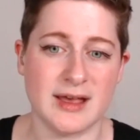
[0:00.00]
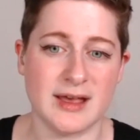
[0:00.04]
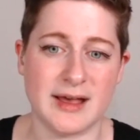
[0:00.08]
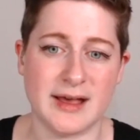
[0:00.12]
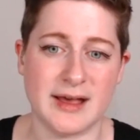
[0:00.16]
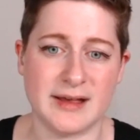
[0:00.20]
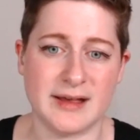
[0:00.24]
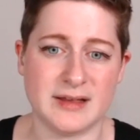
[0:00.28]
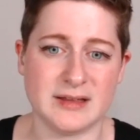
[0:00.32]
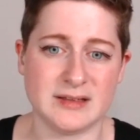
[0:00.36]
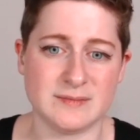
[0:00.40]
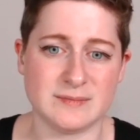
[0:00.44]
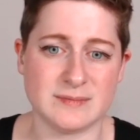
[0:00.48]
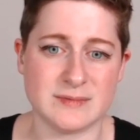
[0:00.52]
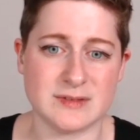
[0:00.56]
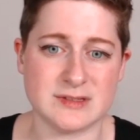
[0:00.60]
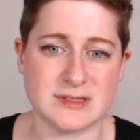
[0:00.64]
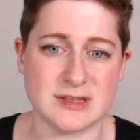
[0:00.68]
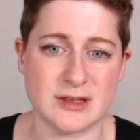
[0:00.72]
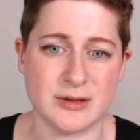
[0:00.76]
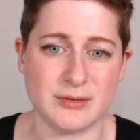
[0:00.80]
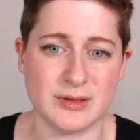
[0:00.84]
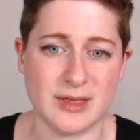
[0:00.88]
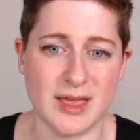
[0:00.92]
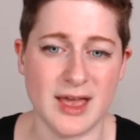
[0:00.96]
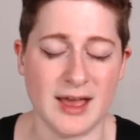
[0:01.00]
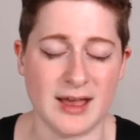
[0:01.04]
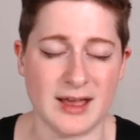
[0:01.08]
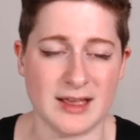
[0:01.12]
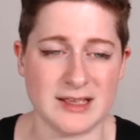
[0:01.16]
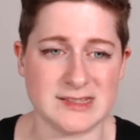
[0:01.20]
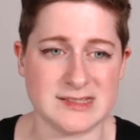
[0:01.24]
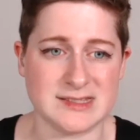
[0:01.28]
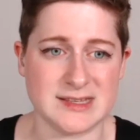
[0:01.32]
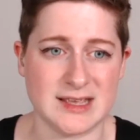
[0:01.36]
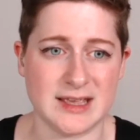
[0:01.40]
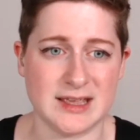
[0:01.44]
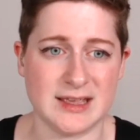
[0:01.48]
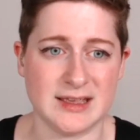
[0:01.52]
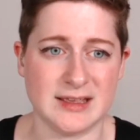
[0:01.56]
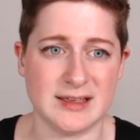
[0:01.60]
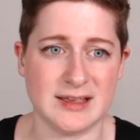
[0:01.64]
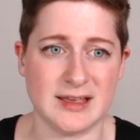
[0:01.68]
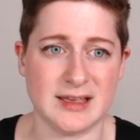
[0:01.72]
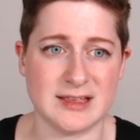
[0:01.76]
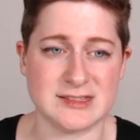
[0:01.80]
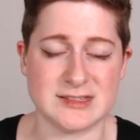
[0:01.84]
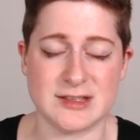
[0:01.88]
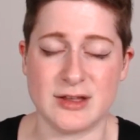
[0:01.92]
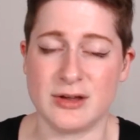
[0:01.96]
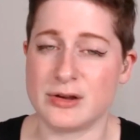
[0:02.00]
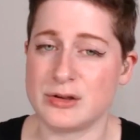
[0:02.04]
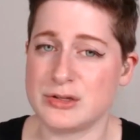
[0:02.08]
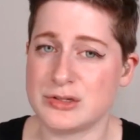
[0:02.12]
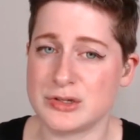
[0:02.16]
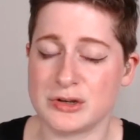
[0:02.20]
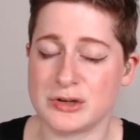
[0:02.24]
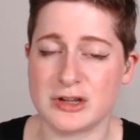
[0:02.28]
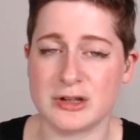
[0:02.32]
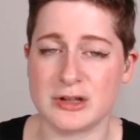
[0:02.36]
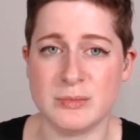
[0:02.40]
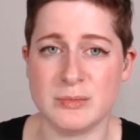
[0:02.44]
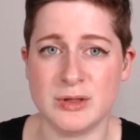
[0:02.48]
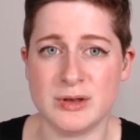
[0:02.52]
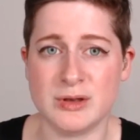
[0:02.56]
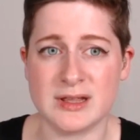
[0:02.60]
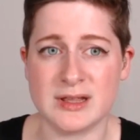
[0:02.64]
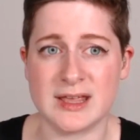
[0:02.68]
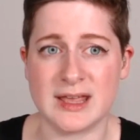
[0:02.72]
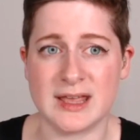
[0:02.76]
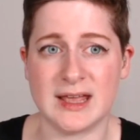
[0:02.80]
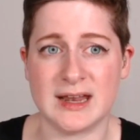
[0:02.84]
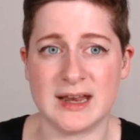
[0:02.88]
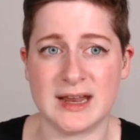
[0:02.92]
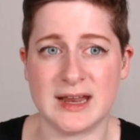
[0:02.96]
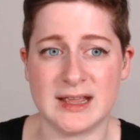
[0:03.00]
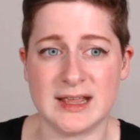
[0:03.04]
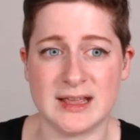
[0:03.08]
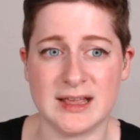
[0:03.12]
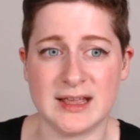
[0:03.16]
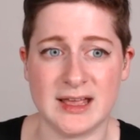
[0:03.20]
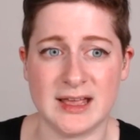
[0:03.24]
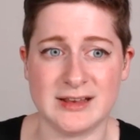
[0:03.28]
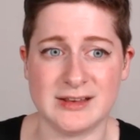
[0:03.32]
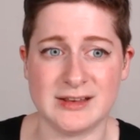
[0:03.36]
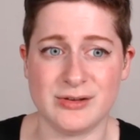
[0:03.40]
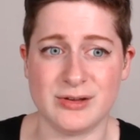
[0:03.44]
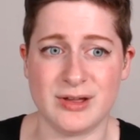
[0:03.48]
um, so yeah i'd say as long as you're communicating and you